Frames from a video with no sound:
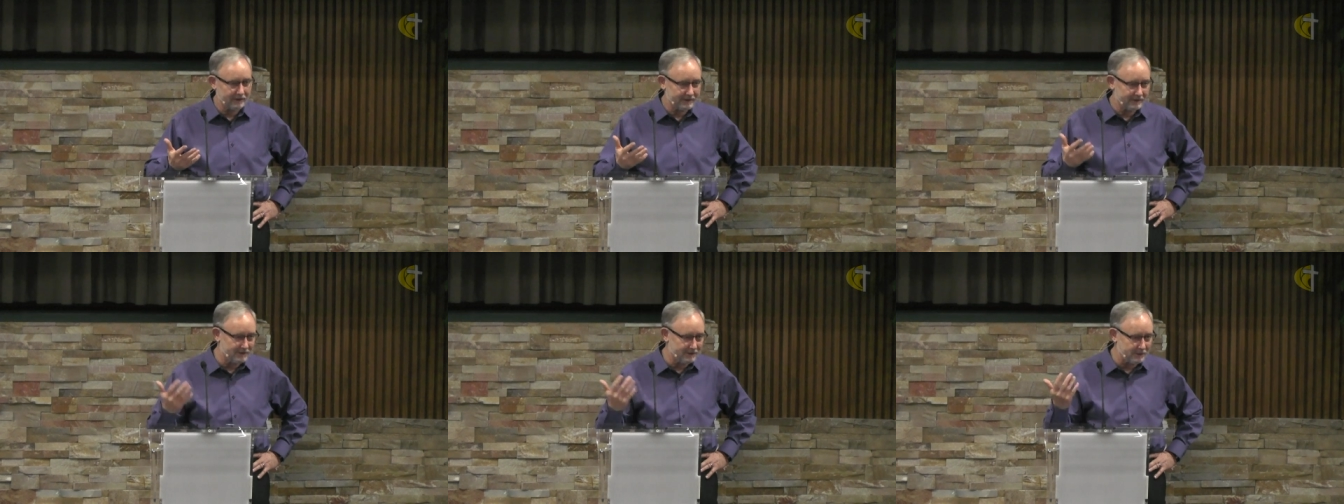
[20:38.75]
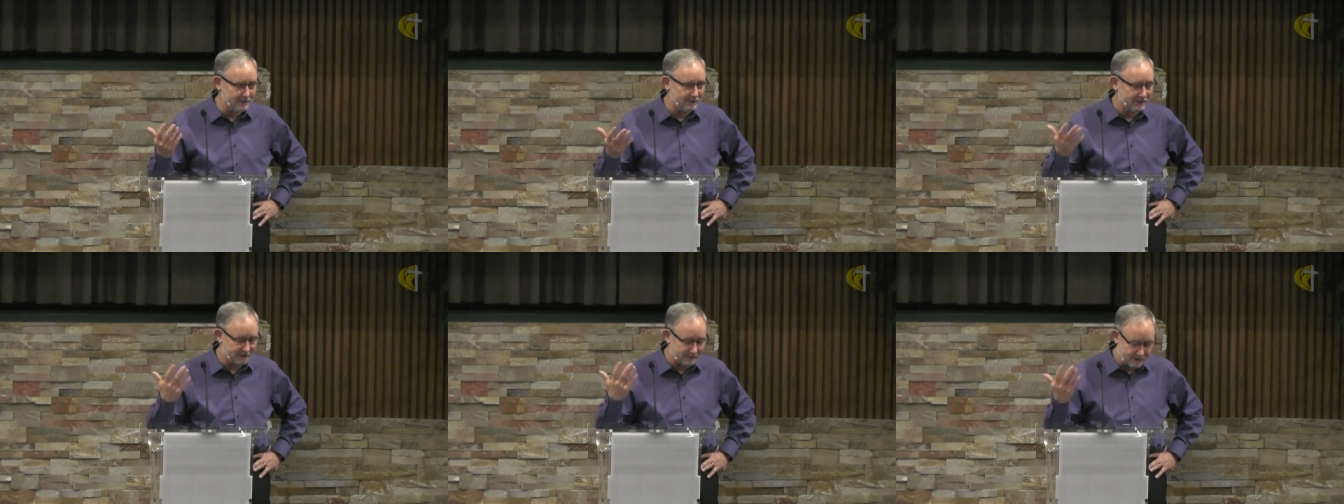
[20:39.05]
You
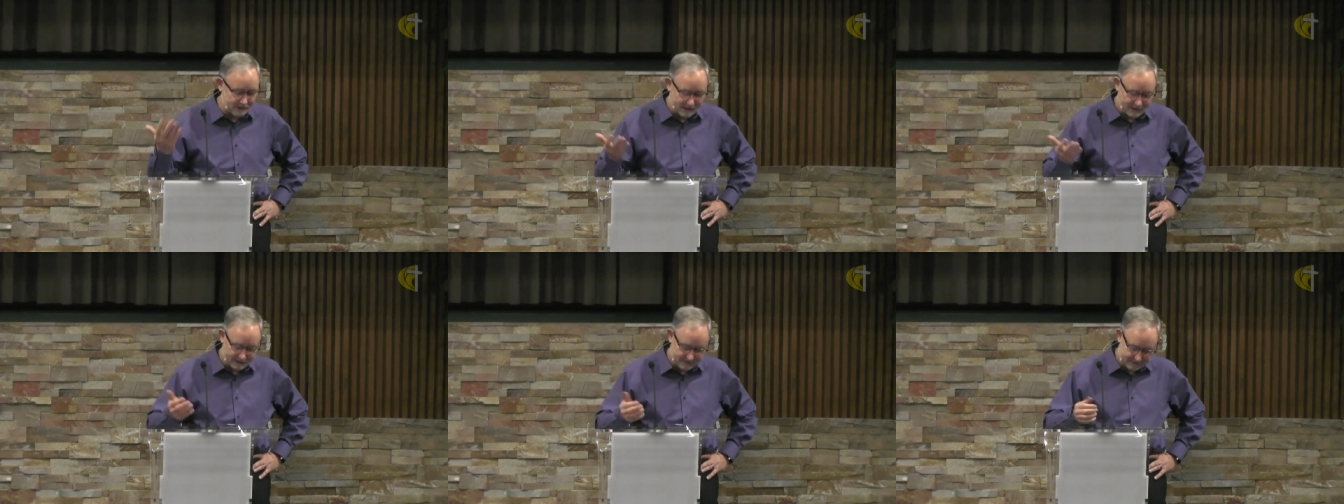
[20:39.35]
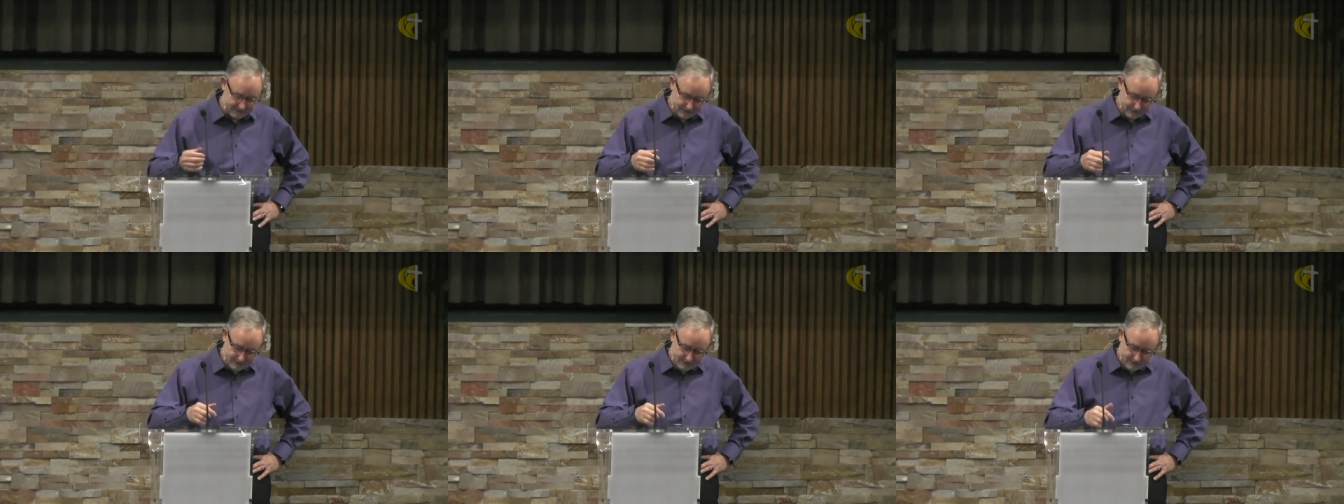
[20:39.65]
know, they're
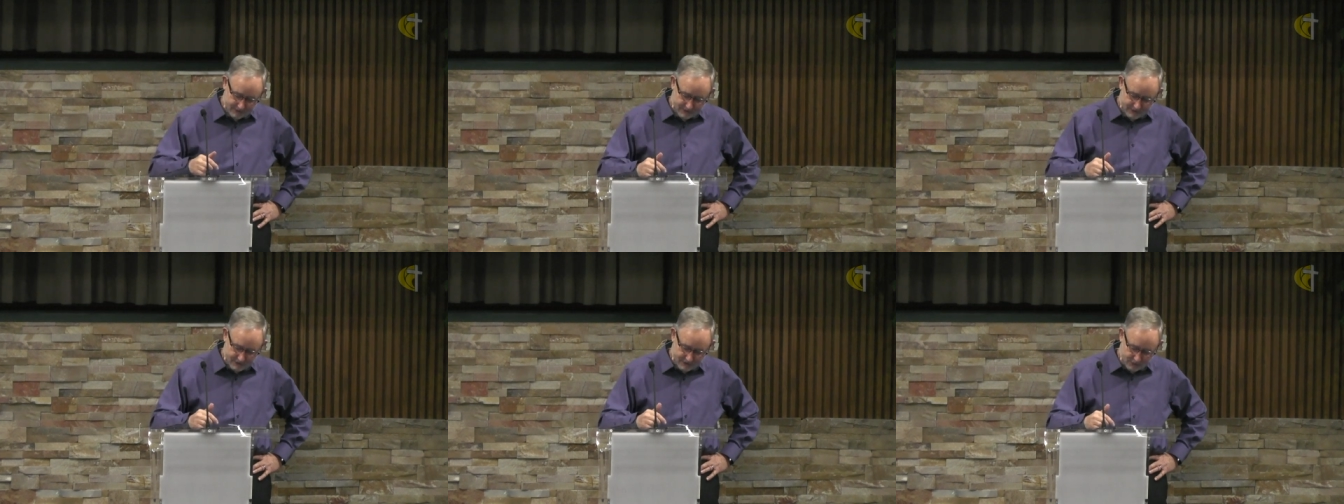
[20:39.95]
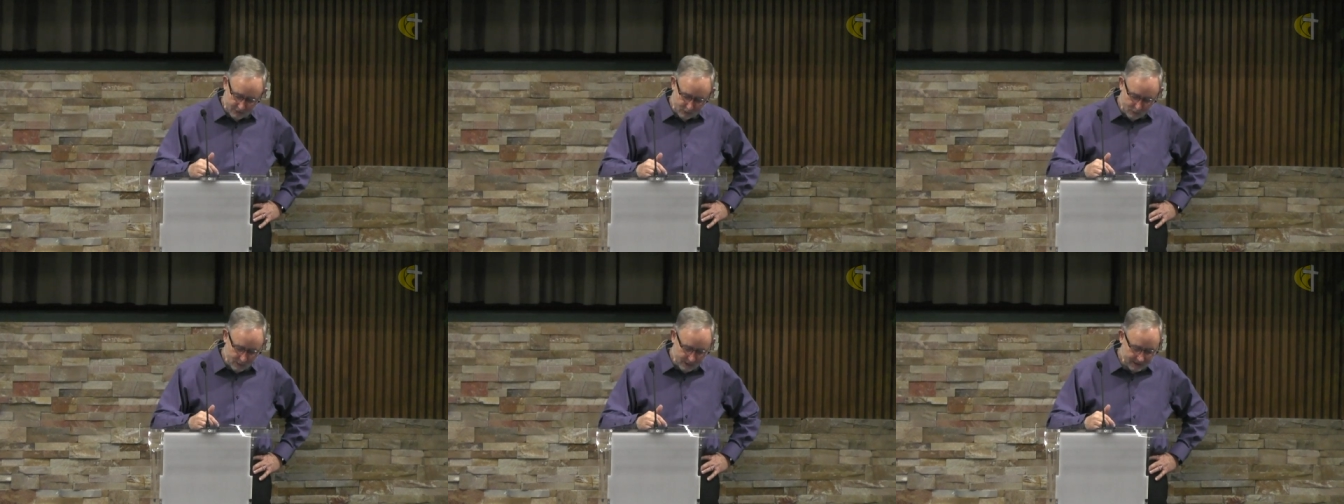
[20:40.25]
not
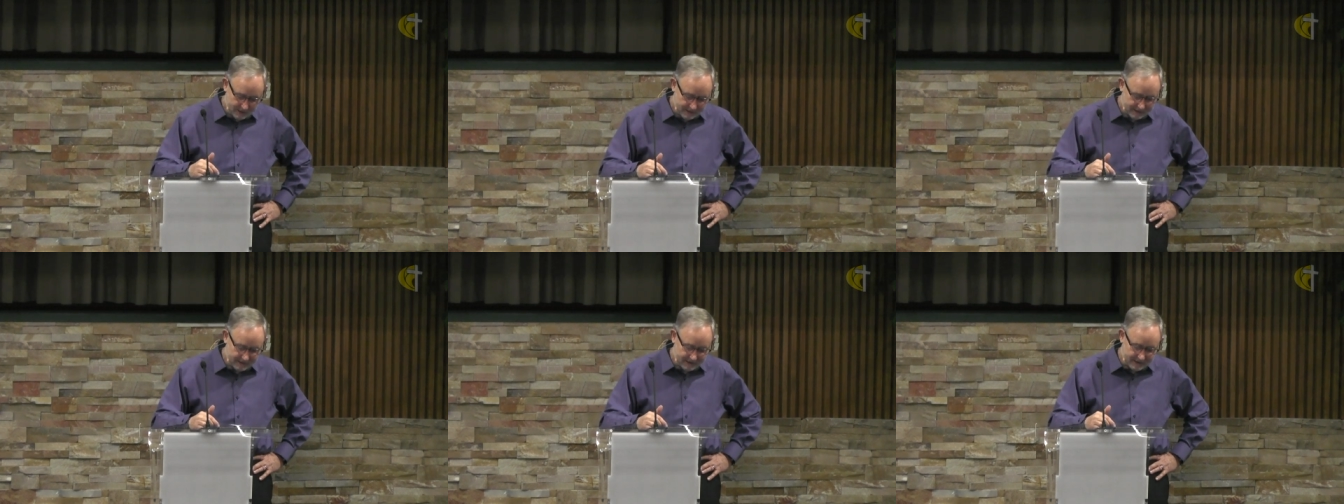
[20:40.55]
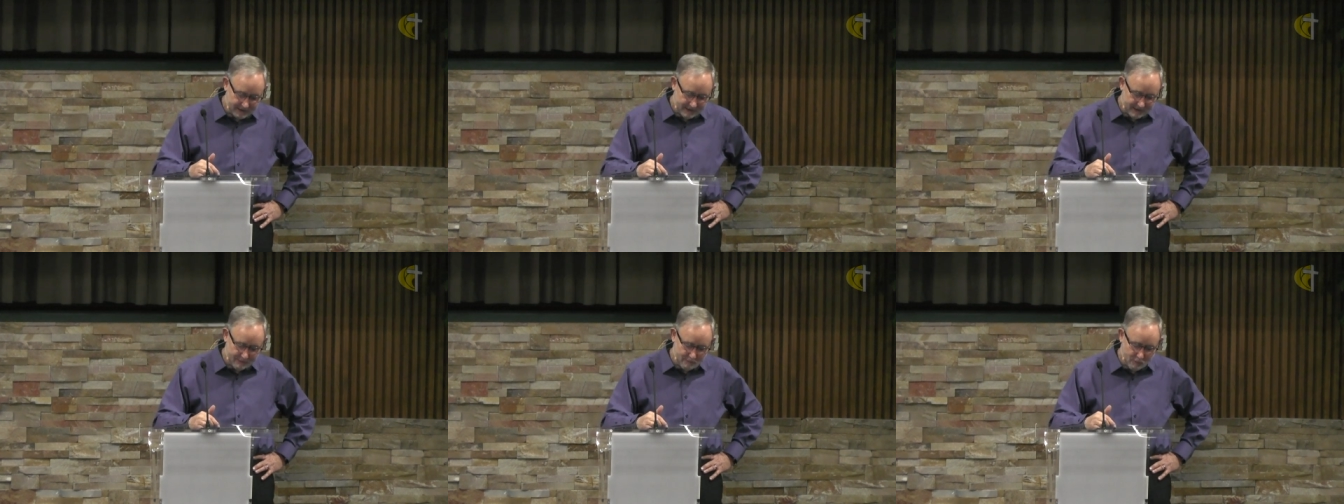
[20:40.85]
so willing
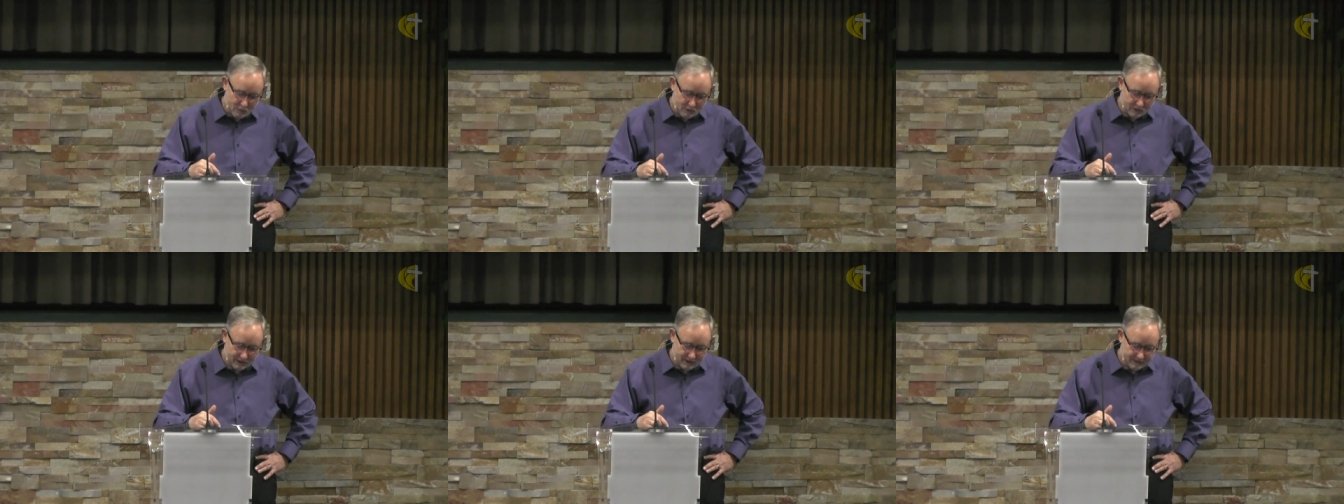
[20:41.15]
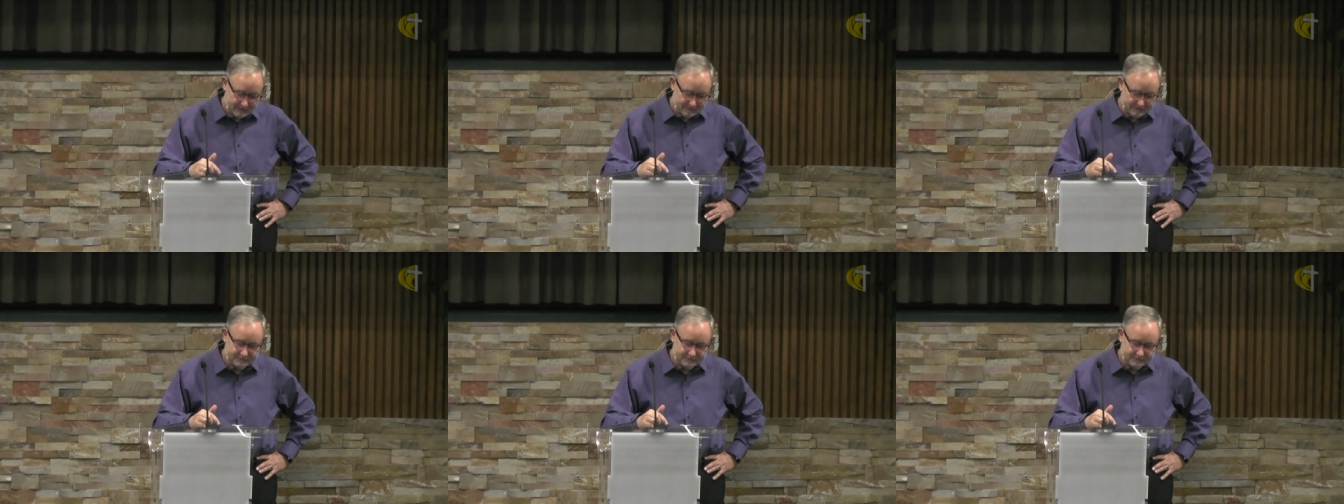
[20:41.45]
anymore.